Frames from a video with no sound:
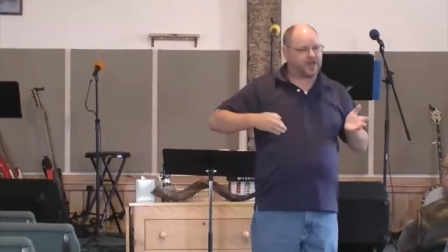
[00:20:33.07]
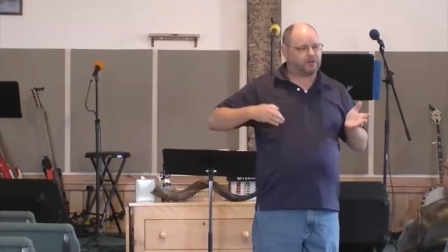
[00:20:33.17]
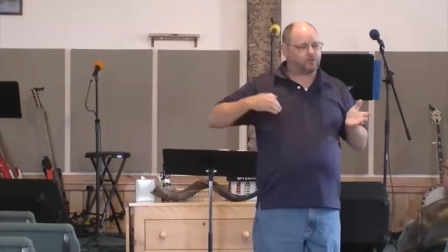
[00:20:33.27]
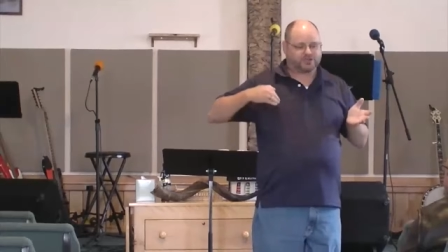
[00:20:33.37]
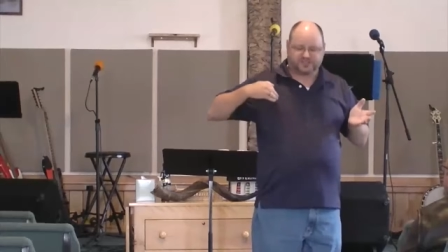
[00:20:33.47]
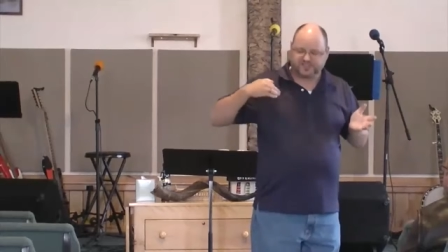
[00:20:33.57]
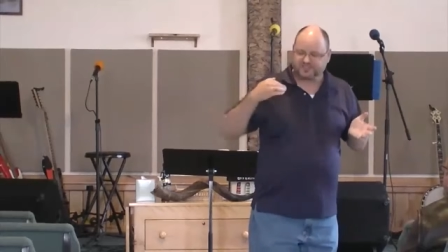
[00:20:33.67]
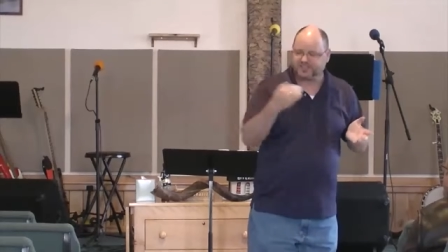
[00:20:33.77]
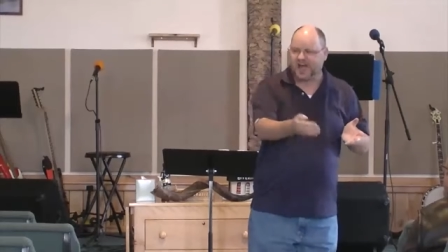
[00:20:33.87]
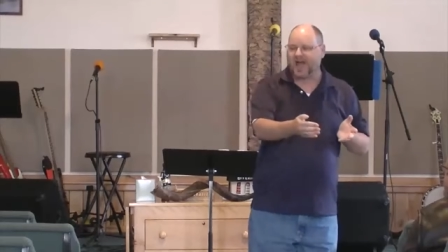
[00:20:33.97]
that
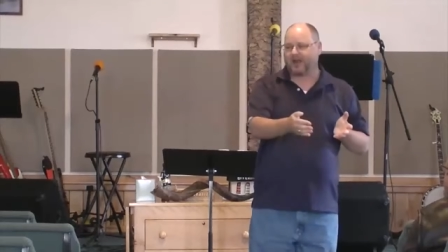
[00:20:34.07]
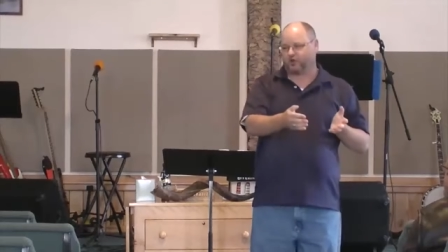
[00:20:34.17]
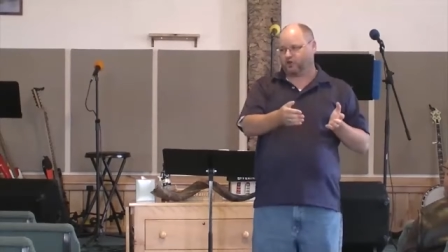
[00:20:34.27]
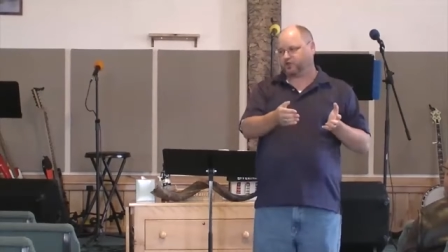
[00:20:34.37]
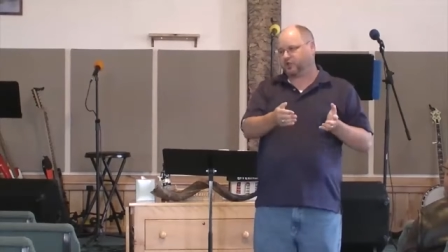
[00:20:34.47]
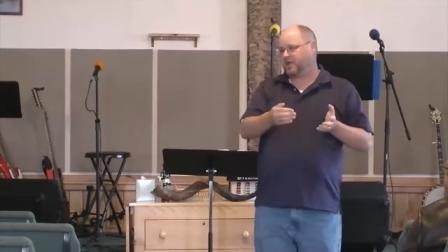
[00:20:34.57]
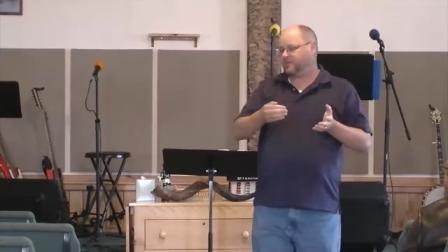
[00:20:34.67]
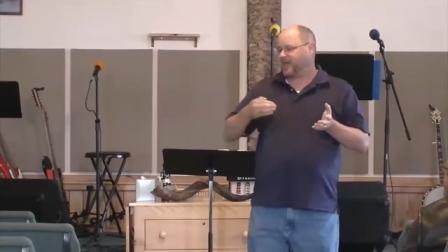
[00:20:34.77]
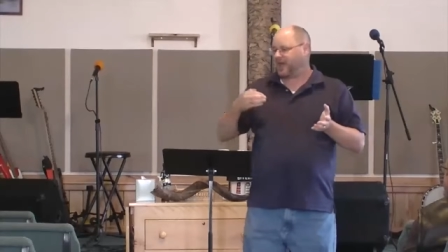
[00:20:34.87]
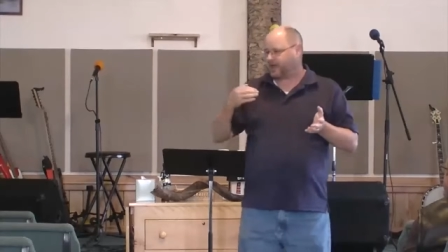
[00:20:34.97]
desires,
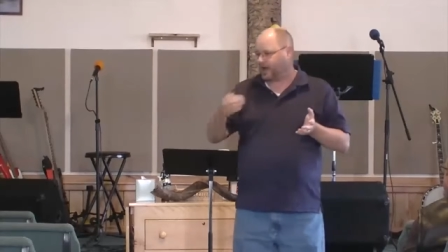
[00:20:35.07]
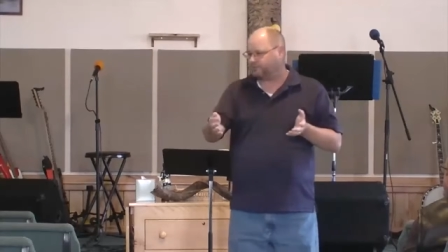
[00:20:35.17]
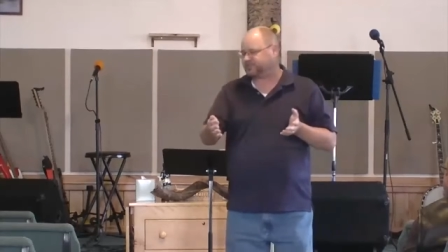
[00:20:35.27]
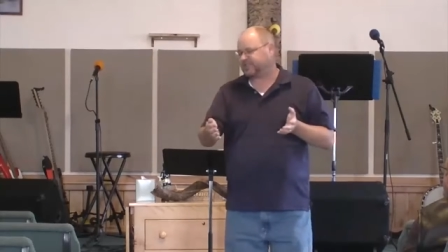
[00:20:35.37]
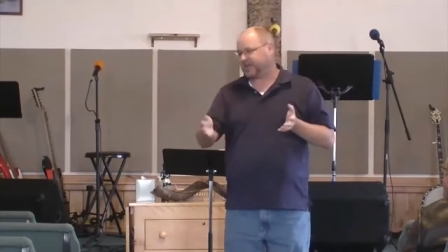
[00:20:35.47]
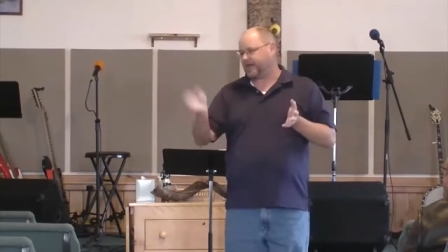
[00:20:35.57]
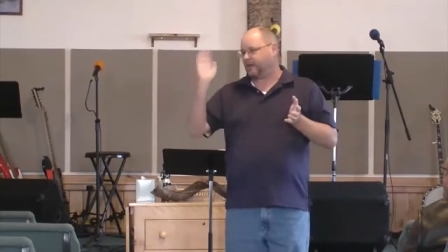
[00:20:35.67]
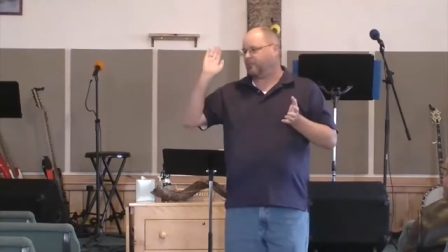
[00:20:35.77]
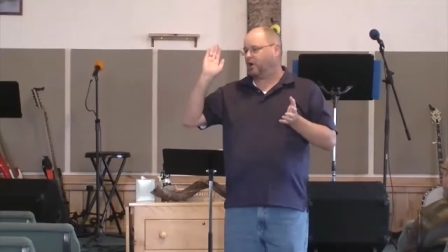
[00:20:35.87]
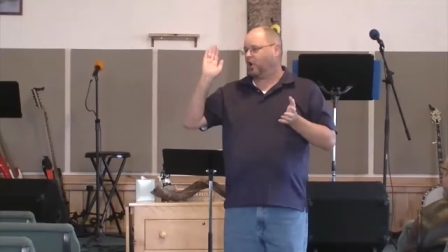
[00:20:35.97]
that comes to
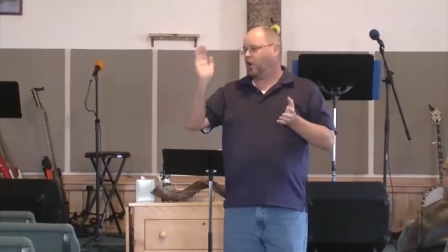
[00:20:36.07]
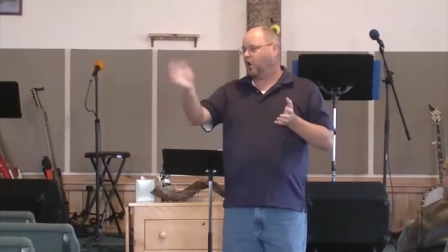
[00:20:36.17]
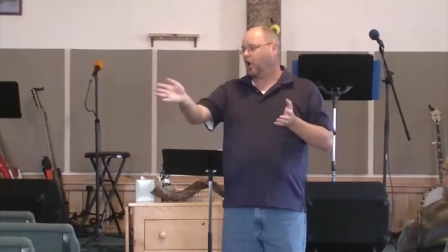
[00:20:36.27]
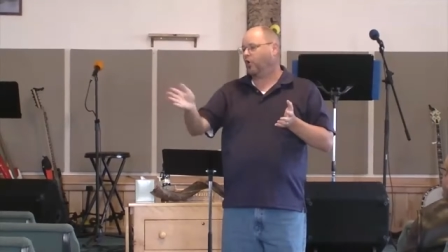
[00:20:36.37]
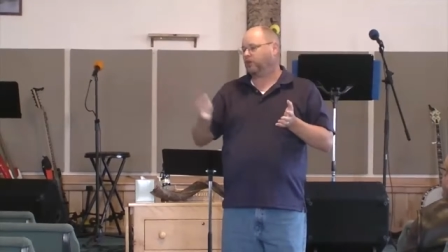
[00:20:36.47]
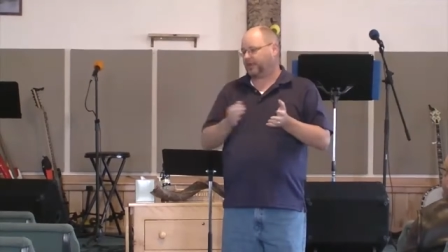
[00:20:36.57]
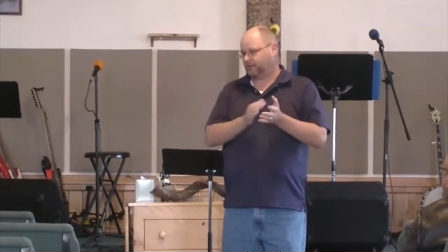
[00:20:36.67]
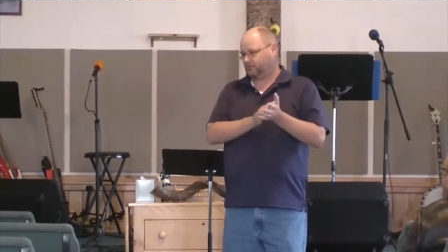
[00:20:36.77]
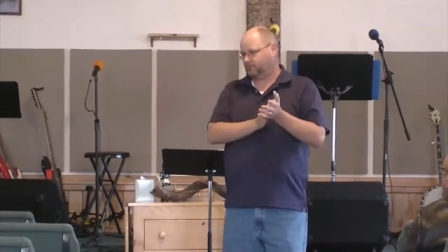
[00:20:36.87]
Him, holy,